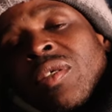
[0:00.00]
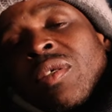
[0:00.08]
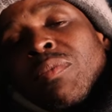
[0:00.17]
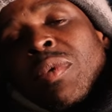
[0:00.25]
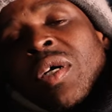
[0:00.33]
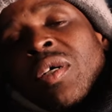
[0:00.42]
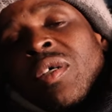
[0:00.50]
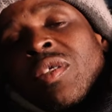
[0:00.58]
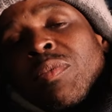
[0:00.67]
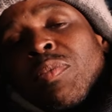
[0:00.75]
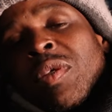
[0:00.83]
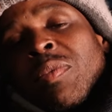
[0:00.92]
And by
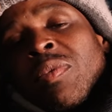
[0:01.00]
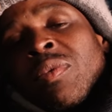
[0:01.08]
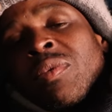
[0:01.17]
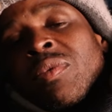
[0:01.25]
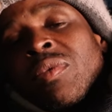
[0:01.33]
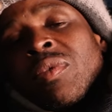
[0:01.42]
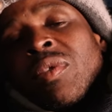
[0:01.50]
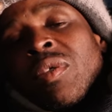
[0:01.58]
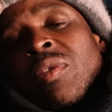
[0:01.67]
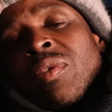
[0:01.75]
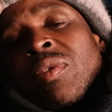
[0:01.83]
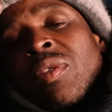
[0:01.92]
other people. You
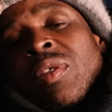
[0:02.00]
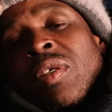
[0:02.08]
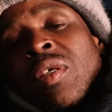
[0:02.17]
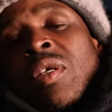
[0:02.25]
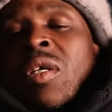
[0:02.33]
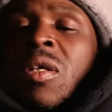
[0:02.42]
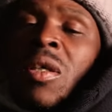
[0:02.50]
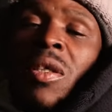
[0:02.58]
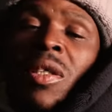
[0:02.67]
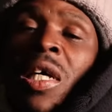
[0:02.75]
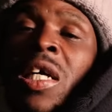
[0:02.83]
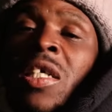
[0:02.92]
know,
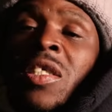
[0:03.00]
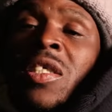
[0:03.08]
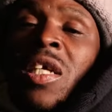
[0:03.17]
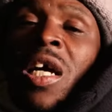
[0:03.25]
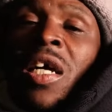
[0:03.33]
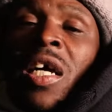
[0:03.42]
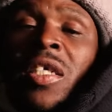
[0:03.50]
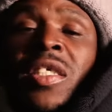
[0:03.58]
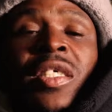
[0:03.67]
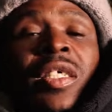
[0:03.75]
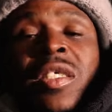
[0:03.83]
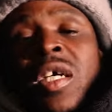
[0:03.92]
cause I ain't seen. I got
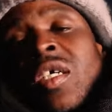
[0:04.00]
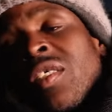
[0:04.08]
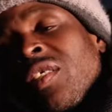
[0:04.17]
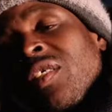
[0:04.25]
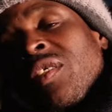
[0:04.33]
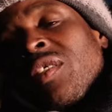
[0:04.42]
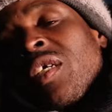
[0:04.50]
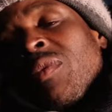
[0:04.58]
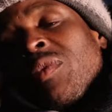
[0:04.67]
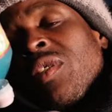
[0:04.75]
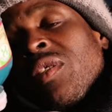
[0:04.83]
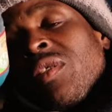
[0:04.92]
kids. I ain't seen
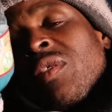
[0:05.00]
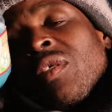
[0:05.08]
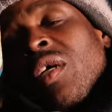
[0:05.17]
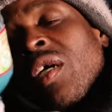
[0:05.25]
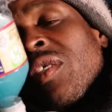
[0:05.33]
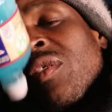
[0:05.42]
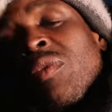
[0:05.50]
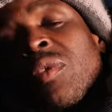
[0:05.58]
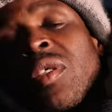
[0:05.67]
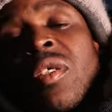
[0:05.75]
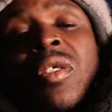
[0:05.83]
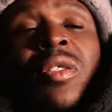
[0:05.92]
17 years. I got two
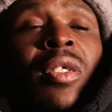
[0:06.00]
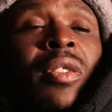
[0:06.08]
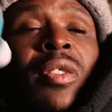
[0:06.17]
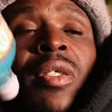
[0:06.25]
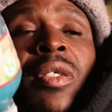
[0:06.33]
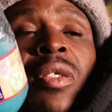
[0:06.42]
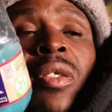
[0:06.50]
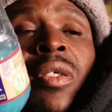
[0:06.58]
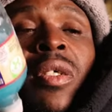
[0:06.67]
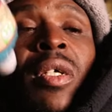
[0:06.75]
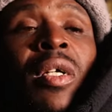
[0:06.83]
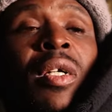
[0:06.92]
kids. I ain't seen
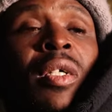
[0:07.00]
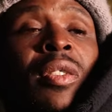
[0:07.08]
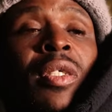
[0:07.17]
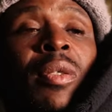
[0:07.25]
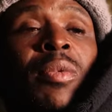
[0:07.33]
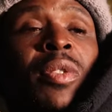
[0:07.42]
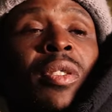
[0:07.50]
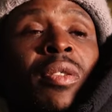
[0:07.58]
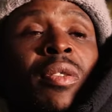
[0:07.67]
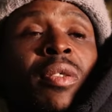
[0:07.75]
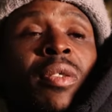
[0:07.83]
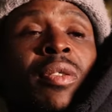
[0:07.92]

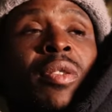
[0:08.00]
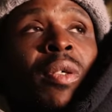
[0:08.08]
17 years.